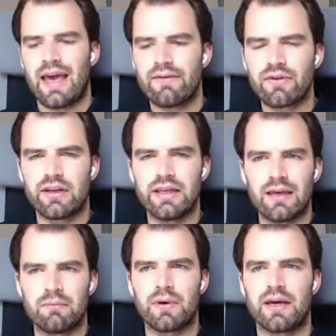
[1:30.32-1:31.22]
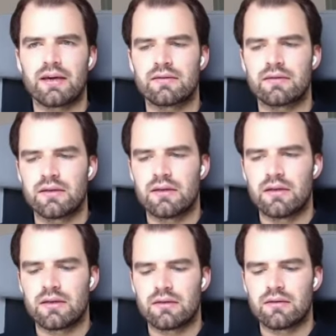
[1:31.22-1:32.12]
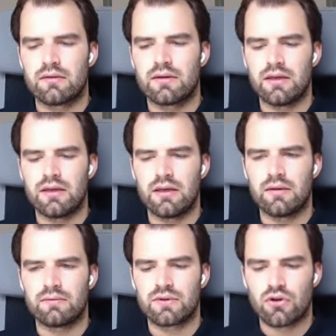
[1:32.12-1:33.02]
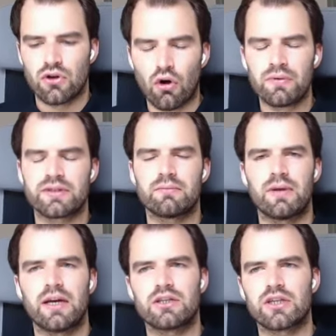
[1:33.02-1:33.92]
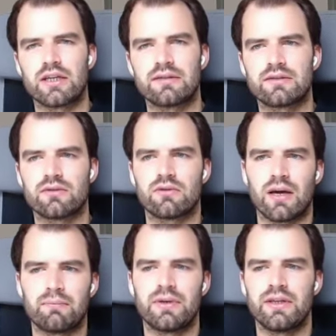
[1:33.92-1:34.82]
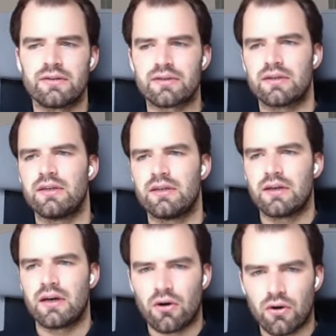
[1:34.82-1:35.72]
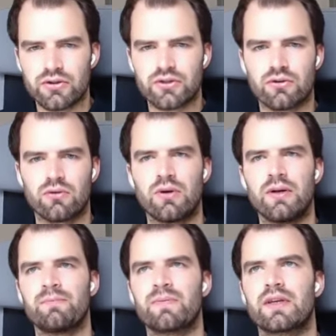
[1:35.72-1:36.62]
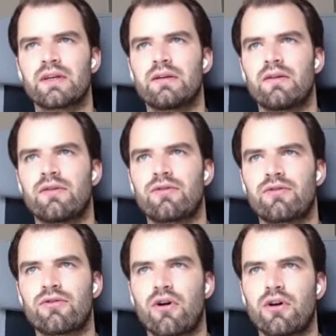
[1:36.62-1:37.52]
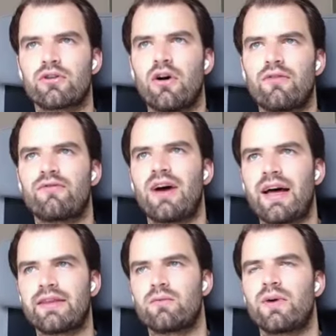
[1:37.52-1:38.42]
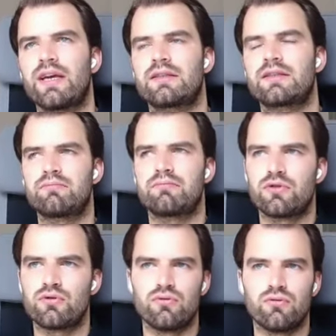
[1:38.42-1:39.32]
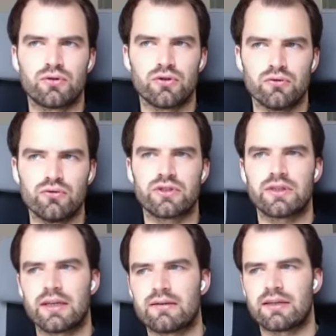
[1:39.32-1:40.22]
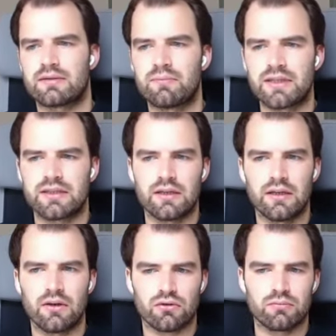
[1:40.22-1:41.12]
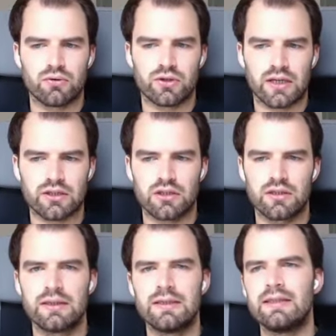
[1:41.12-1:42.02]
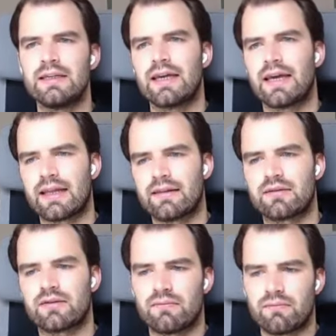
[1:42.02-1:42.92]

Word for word: heavily impact the global supply chains. So companies also thought of other ways to produce, and that's basically local production. And